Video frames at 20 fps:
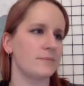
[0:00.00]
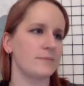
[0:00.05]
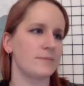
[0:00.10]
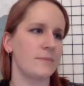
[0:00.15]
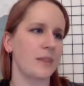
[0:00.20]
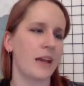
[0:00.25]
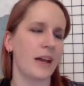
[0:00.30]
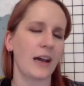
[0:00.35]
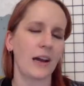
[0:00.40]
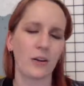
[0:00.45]

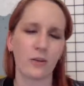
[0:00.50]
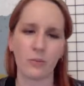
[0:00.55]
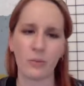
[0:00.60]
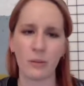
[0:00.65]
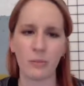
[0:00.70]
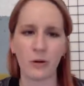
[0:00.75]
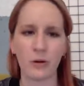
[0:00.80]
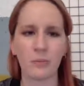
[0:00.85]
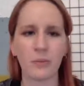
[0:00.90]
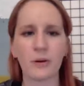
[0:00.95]
don't remember,
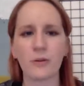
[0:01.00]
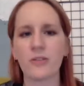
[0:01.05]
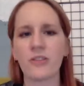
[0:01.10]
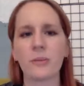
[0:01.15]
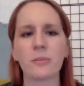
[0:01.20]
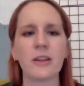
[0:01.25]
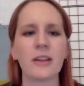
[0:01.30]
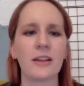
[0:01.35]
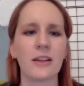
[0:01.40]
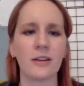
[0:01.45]
but it was something
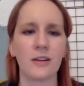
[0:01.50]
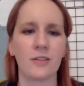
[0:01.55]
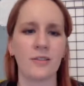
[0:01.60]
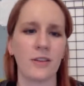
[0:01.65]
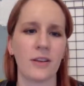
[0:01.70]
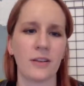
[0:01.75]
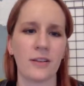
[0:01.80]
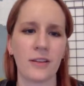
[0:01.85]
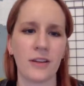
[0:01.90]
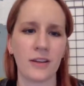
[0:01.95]

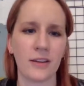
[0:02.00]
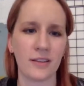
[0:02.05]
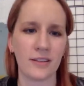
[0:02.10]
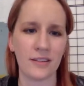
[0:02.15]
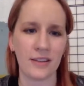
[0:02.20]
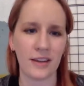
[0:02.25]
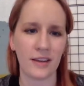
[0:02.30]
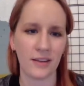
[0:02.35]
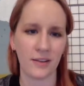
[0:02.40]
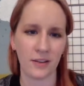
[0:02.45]

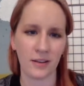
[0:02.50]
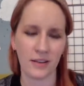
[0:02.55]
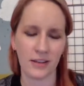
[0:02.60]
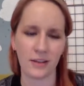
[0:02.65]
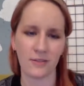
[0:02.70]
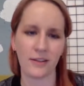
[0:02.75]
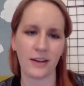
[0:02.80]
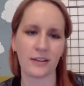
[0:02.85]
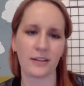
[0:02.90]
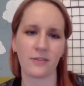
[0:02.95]
the
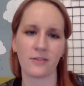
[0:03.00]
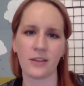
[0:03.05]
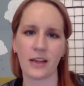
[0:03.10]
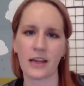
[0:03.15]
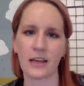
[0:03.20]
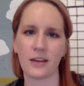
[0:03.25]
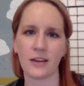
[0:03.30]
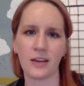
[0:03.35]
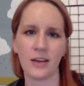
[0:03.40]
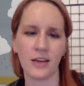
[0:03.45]
effect of like,
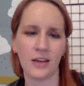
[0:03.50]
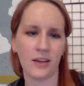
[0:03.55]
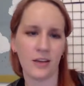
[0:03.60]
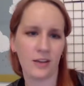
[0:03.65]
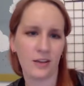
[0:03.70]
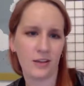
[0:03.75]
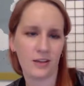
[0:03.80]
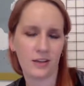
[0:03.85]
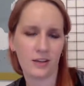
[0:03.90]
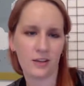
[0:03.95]

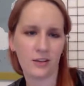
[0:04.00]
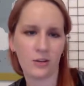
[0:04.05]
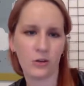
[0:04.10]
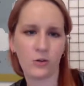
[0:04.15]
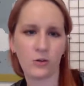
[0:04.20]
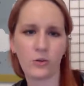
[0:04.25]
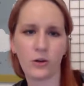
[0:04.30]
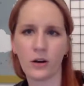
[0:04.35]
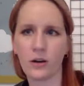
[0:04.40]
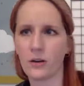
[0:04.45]
you
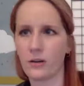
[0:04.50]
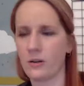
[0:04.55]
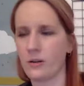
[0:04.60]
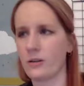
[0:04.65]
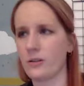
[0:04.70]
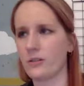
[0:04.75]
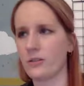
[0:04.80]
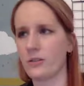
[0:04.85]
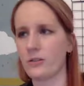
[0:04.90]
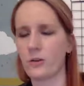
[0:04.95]
are
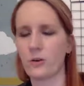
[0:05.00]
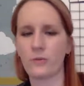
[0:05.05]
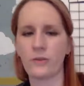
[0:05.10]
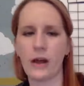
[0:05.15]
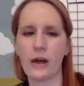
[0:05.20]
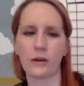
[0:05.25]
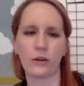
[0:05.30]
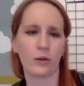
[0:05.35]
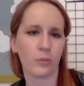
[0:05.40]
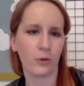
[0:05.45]
so
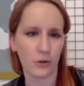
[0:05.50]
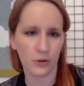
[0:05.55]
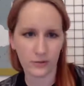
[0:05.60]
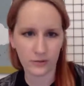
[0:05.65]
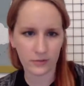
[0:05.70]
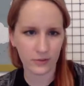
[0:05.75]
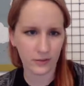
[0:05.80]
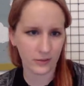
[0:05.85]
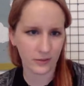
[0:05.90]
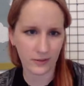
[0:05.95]
valuable
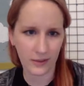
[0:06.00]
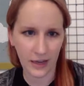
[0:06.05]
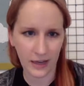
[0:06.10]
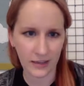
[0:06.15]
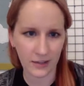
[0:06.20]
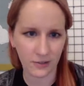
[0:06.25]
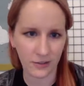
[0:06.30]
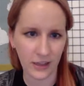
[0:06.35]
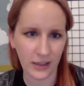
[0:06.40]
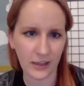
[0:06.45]
kind of
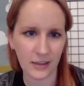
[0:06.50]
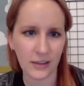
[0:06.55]
thing.